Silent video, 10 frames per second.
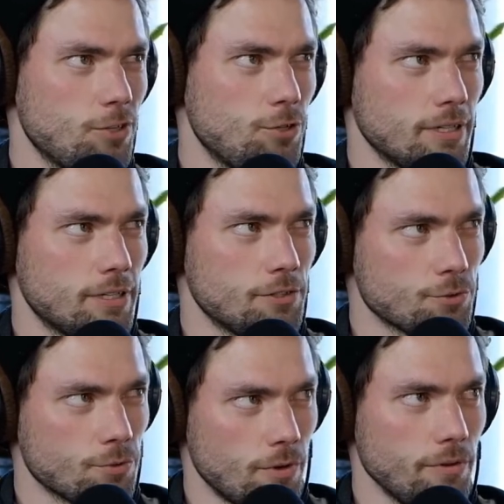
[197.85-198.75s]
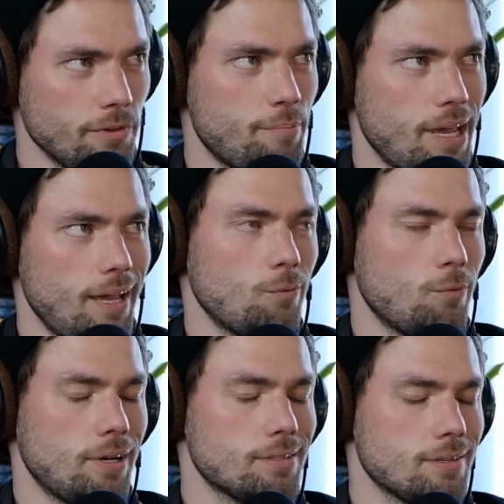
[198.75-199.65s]
you can control the
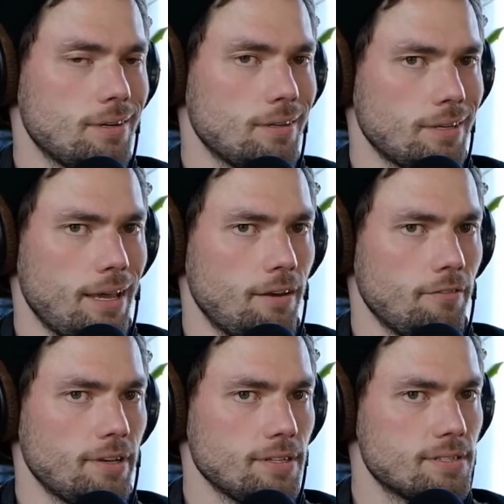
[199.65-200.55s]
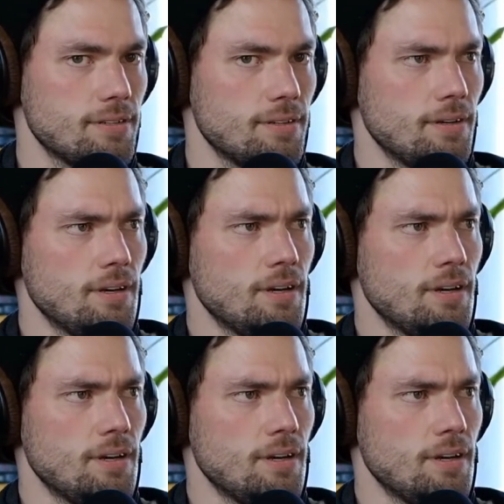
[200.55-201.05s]
paint while it's on the canvas.